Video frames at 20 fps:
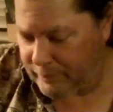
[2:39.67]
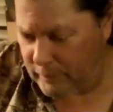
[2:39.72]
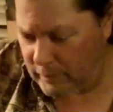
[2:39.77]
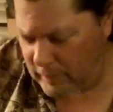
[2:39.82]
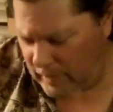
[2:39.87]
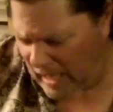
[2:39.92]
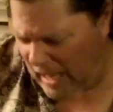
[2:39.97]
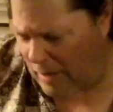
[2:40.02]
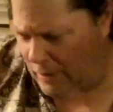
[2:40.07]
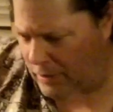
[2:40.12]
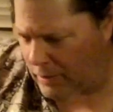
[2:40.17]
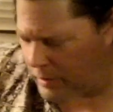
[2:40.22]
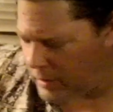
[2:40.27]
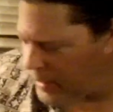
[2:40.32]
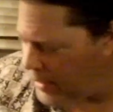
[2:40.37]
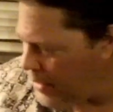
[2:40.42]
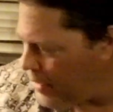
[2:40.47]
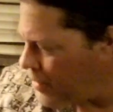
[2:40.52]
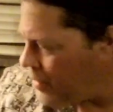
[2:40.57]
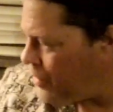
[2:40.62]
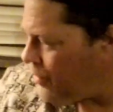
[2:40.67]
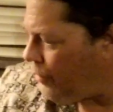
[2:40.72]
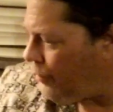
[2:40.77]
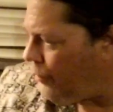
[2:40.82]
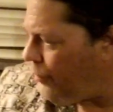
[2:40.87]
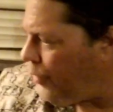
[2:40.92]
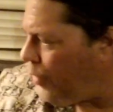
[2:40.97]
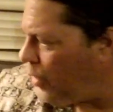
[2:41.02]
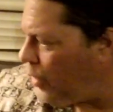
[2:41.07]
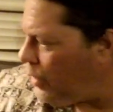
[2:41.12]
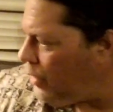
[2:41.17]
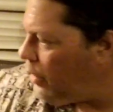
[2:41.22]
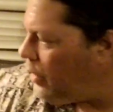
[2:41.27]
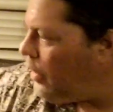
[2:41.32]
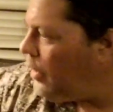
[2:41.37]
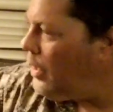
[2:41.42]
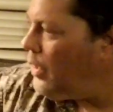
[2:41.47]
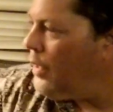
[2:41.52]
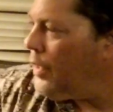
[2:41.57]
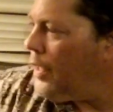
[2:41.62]
louder at least, or fuller,
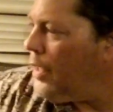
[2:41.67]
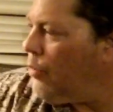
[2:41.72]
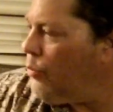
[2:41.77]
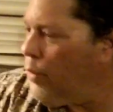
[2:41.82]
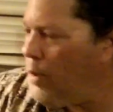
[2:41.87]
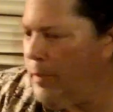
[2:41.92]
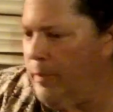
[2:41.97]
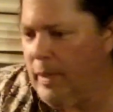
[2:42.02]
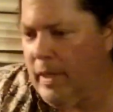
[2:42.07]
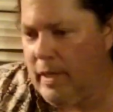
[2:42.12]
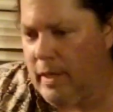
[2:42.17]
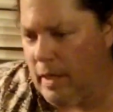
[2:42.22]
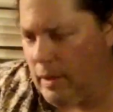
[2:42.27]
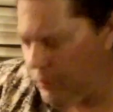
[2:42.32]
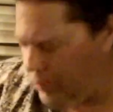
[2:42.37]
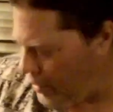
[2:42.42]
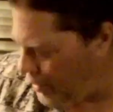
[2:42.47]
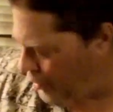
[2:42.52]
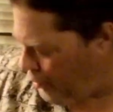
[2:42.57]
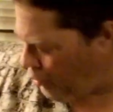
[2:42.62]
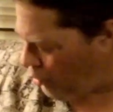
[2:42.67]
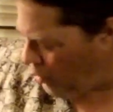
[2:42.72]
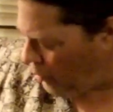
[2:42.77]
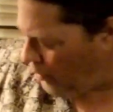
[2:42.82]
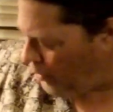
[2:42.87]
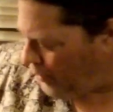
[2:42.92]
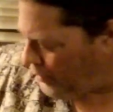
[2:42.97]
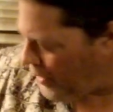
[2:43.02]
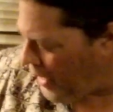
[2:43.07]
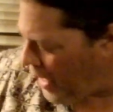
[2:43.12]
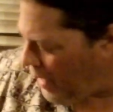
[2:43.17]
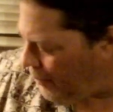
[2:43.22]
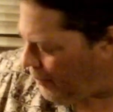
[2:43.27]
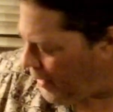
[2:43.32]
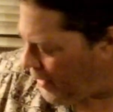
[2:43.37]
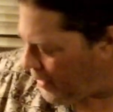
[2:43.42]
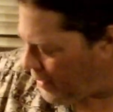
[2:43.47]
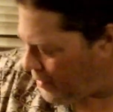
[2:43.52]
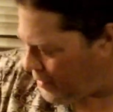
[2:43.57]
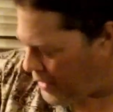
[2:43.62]
than it would have been with the normal top,
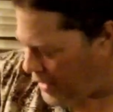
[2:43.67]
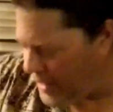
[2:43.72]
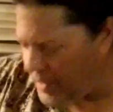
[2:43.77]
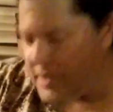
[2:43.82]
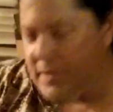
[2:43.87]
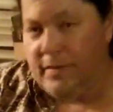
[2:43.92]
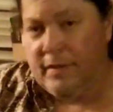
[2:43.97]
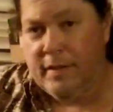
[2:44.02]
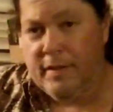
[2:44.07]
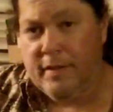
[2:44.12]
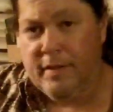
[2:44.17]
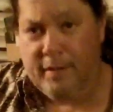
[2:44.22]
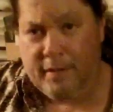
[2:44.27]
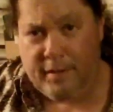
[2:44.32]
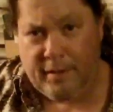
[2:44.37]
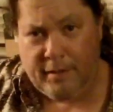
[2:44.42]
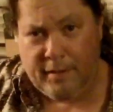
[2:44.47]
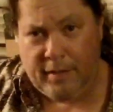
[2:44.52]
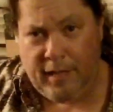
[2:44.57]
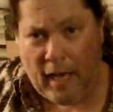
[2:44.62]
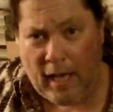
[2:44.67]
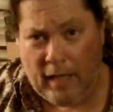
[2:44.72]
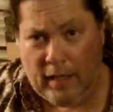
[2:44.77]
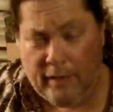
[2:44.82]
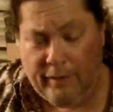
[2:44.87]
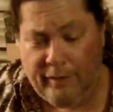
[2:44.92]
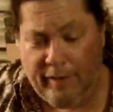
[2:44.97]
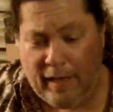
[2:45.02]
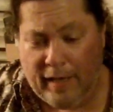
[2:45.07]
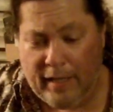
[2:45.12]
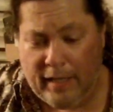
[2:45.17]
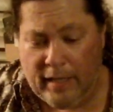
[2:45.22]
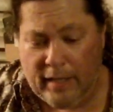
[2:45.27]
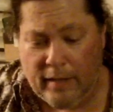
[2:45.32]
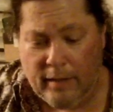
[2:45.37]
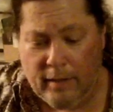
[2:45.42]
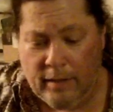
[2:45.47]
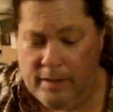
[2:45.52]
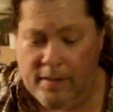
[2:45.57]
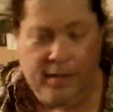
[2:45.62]
because this style of
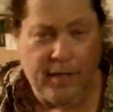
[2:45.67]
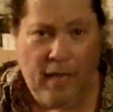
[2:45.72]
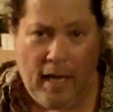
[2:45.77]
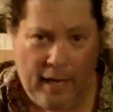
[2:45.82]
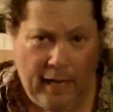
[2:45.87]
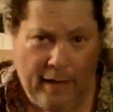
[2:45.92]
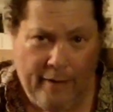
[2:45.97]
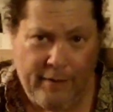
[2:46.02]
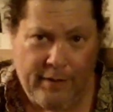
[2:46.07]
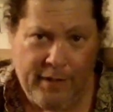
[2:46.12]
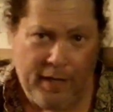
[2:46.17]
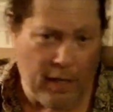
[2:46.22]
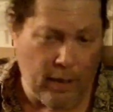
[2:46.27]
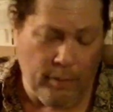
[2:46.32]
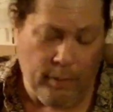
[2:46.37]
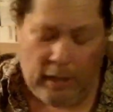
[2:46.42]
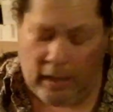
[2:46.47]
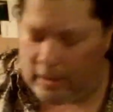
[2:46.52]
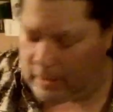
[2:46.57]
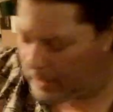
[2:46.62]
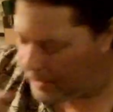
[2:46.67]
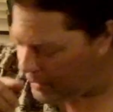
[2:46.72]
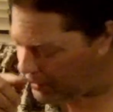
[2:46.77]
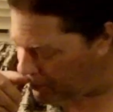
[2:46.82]
Viking does not have a center block like a